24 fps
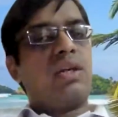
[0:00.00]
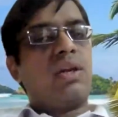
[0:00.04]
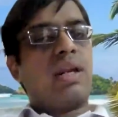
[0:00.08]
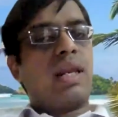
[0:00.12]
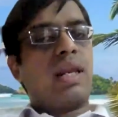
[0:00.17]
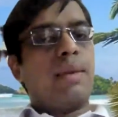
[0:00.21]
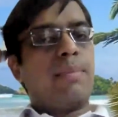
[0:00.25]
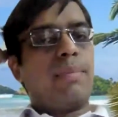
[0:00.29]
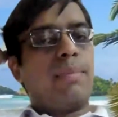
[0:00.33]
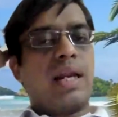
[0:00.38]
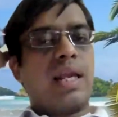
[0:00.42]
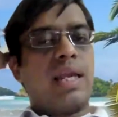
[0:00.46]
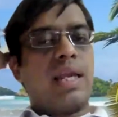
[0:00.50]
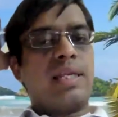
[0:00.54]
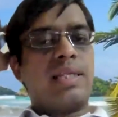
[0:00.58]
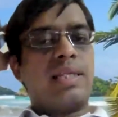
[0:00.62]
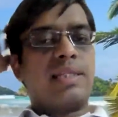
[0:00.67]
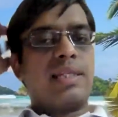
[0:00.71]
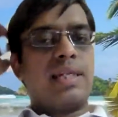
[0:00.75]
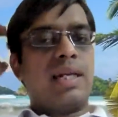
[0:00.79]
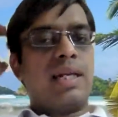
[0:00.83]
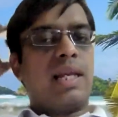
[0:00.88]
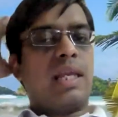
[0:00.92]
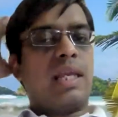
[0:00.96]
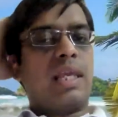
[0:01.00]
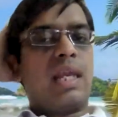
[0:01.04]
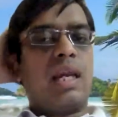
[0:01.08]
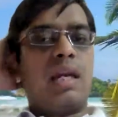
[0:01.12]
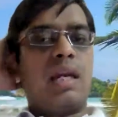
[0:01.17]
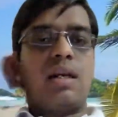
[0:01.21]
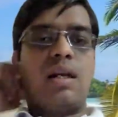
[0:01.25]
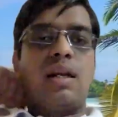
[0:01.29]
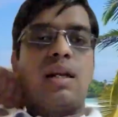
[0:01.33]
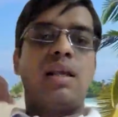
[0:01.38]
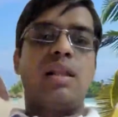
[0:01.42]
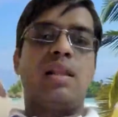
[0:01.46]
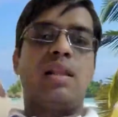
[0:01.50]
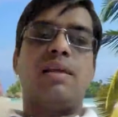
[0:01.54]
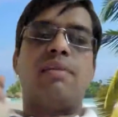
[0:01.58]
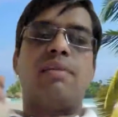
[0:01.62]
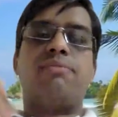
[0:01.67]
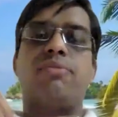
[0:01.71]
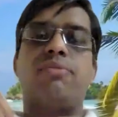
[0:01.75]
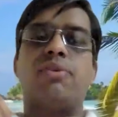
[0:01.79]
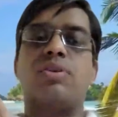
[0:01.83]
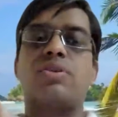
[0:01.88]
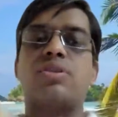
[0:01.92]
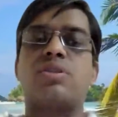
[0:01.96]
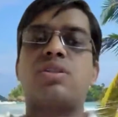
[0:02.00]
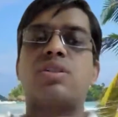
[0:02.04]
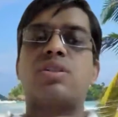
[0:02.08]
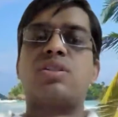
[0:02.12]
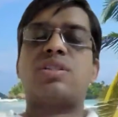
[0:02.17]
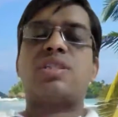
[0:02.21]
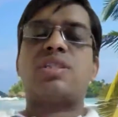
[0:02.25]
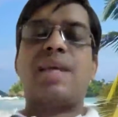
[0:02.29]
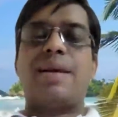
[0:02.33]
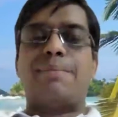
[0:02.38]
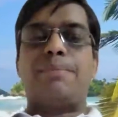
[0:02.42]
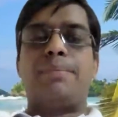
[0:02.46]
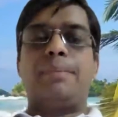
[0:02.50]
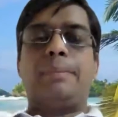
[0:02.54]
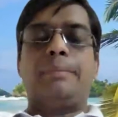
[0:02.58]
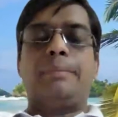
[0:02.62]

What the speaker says: or MRI is indicated in the first step.